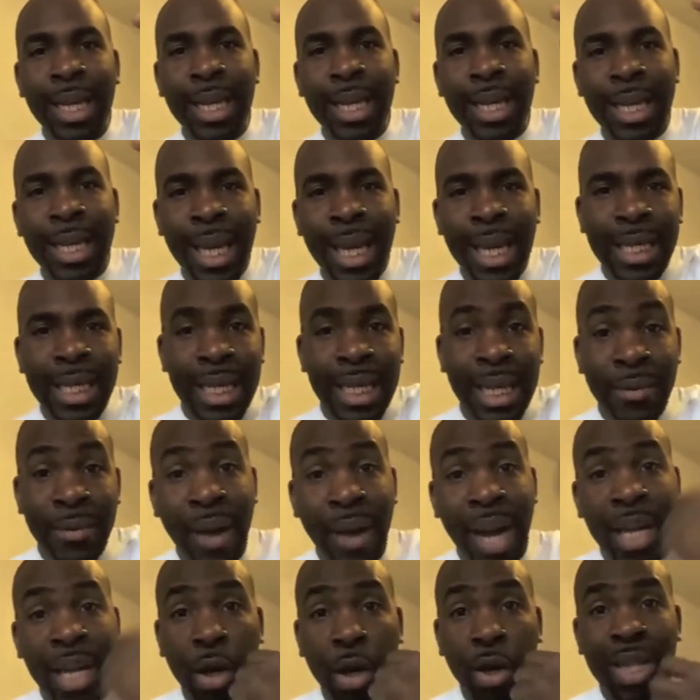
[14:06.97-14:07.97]
Yeah, the
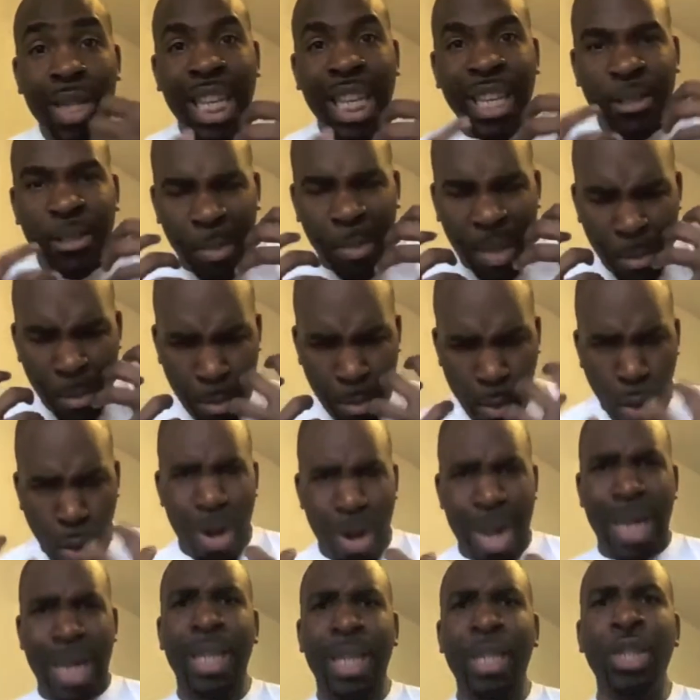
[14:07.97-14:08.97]
divine God gives me more
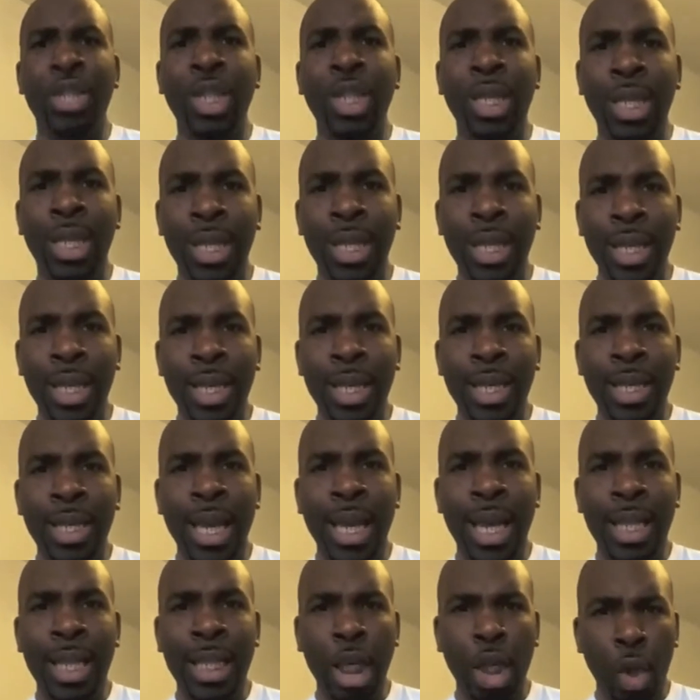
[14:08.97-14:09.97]
energy.
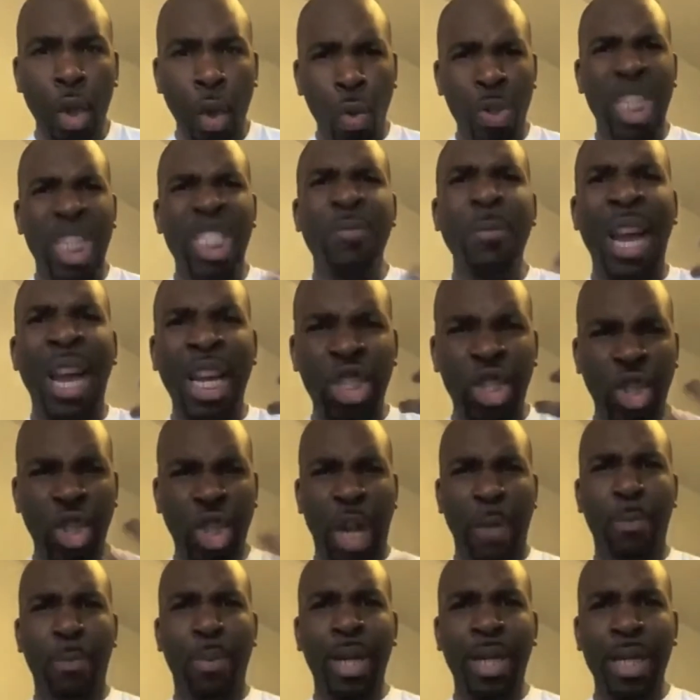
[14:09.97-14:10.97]
Yeah, the Lord is my
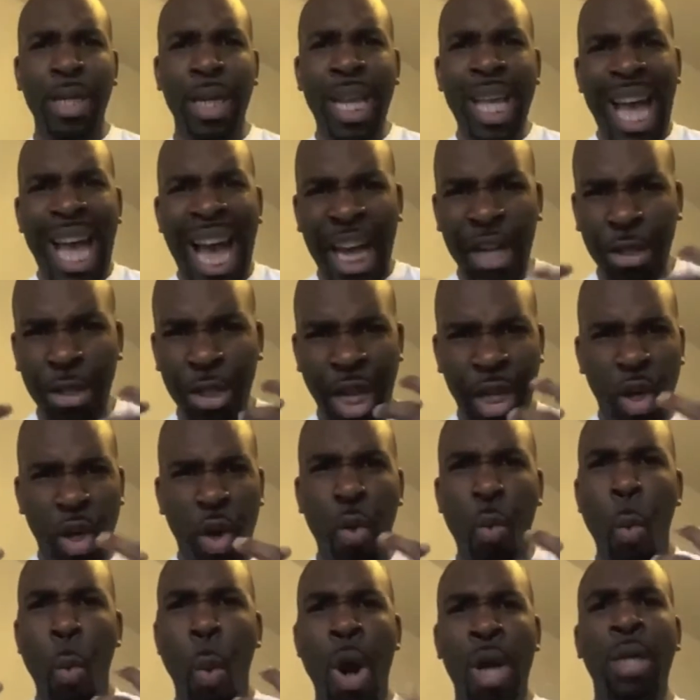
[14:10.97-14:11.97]
shepherd. I shall not
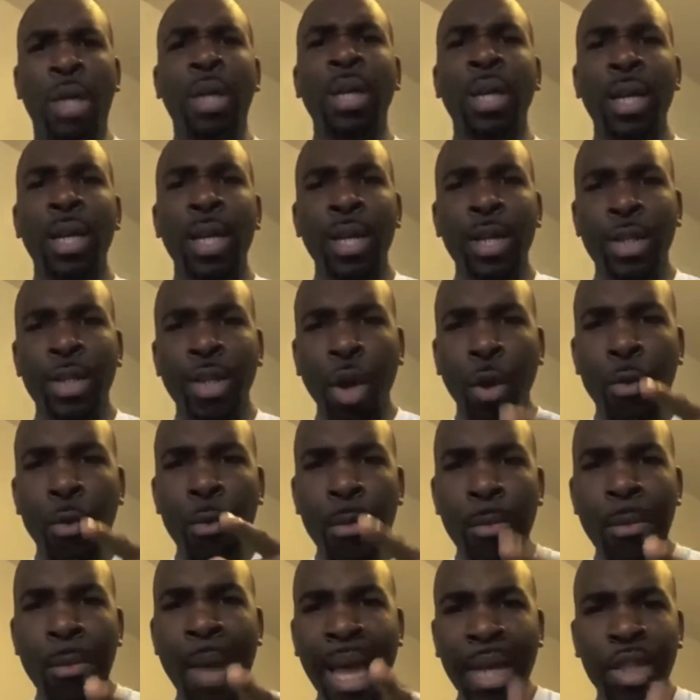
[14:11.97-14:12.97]
want. So,
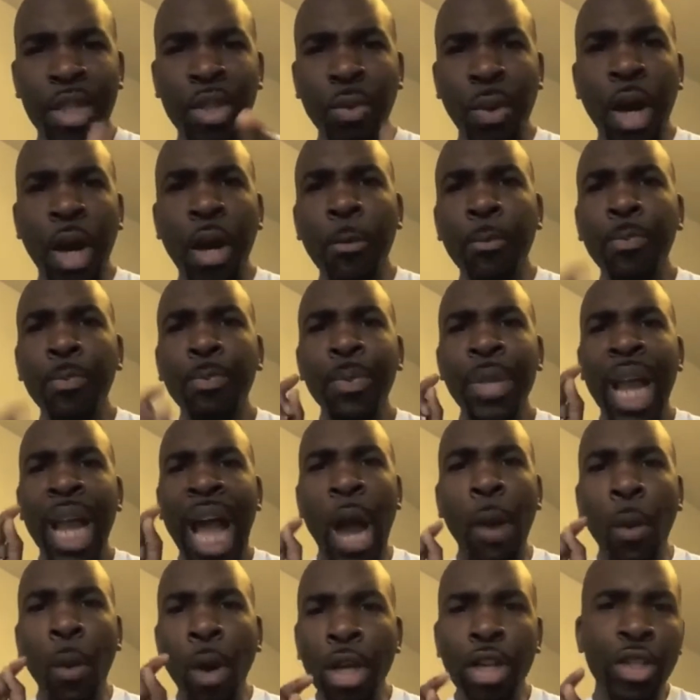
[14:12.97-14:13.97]
Maxwell, I
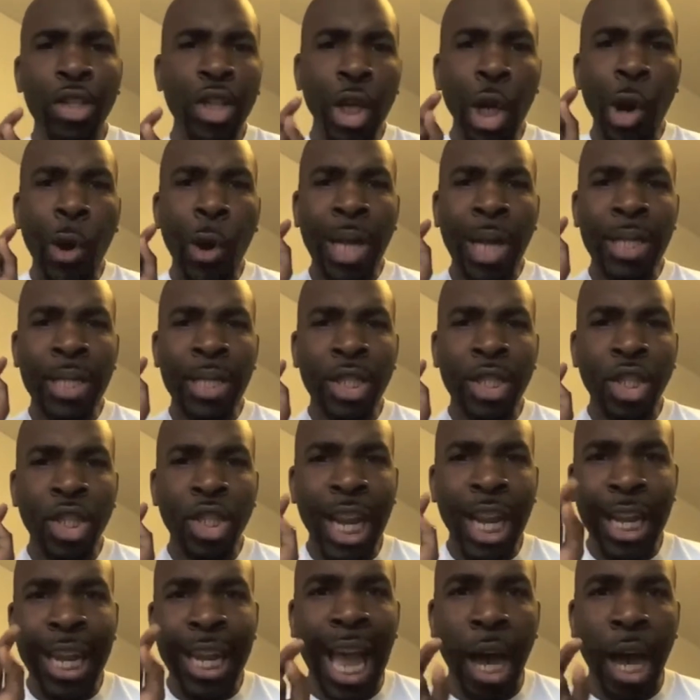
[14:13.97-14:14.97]
want you to go and
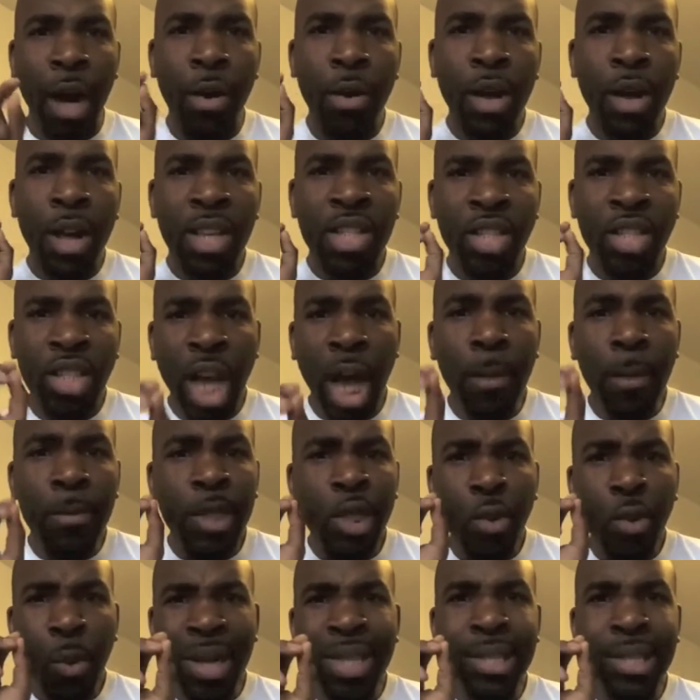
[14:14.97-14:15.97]
check out Psalms
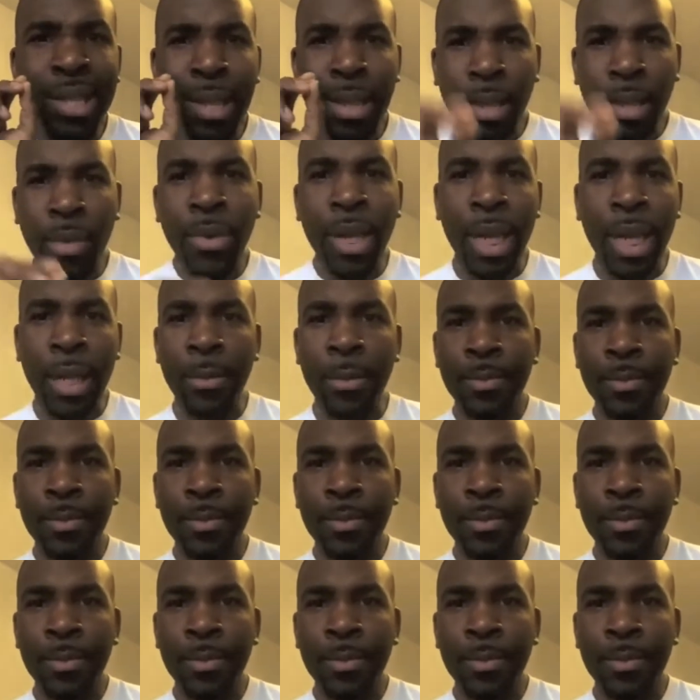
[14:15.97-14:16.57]
23